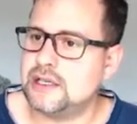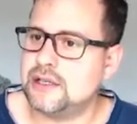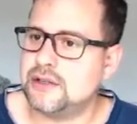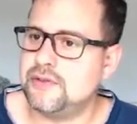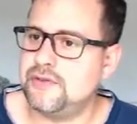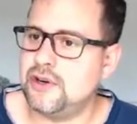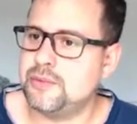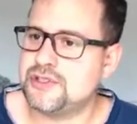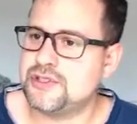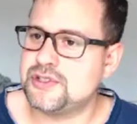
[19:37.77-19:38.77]
the
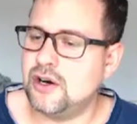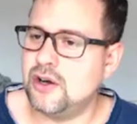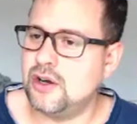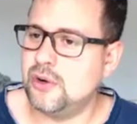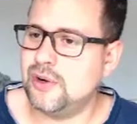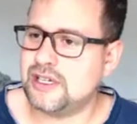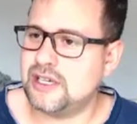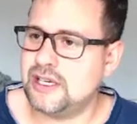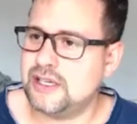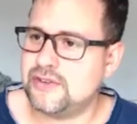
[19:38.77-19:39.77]
variables are all
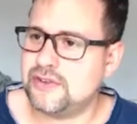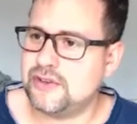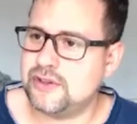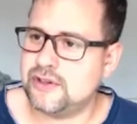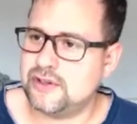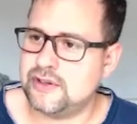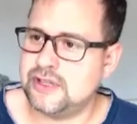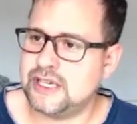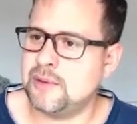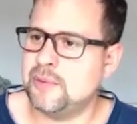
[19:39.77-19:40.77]
lowercase,
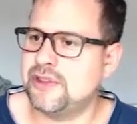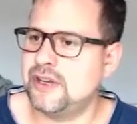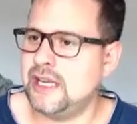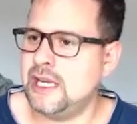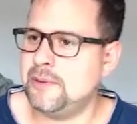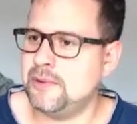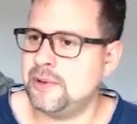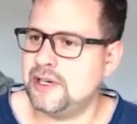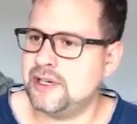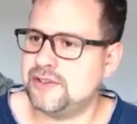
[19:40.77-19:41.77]
and they come with a label
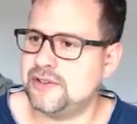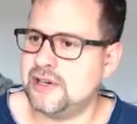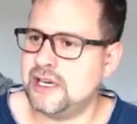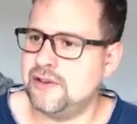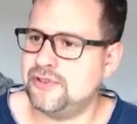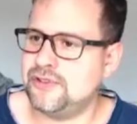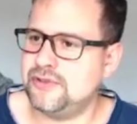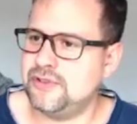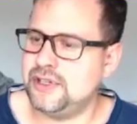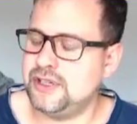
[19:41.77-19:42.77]
where sort of I have
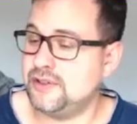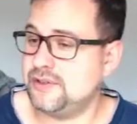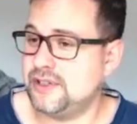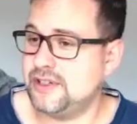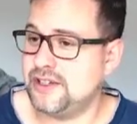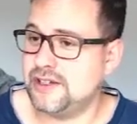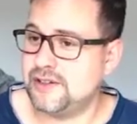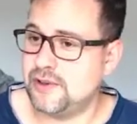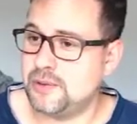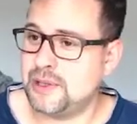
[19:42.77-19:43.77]
the
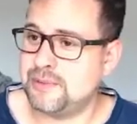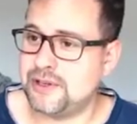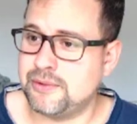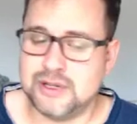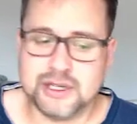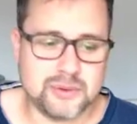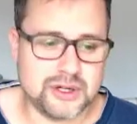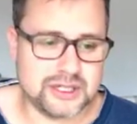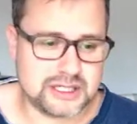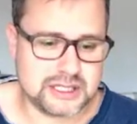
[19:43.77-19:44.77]
variable name that I really
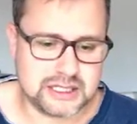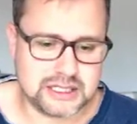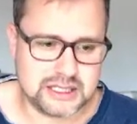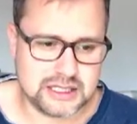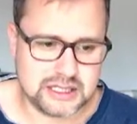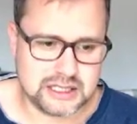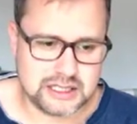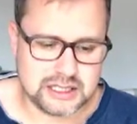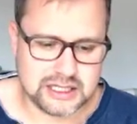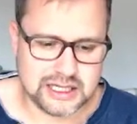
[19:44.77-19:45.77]
want.
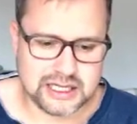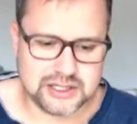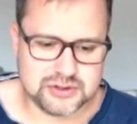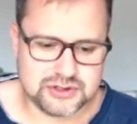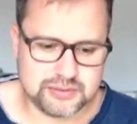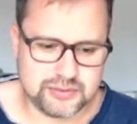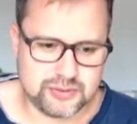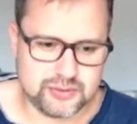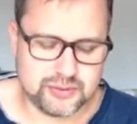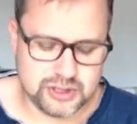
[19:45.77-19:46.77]
I can do some
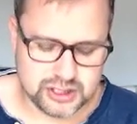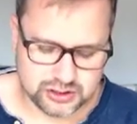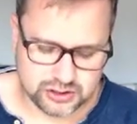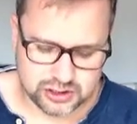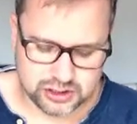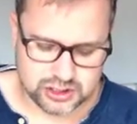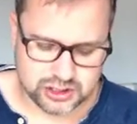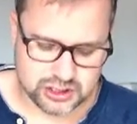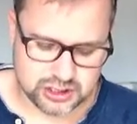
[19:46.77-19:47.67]
research,